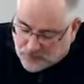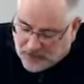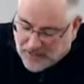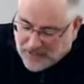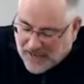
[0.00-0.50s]

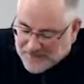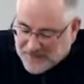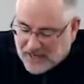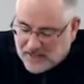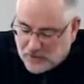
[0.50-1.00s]
he had
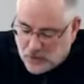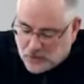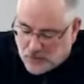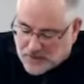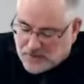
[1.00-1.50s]
castigated
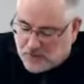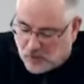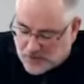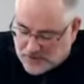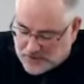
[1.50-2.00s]
Luther as a
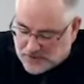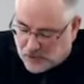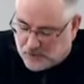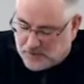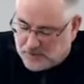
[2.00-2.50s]
poisonous
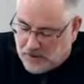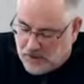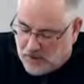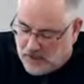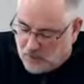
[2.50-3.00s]
serpent
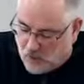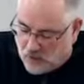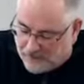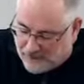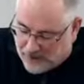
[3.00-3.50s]
and the
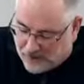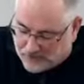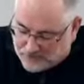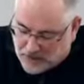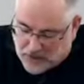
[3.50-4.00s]
wolf of hell.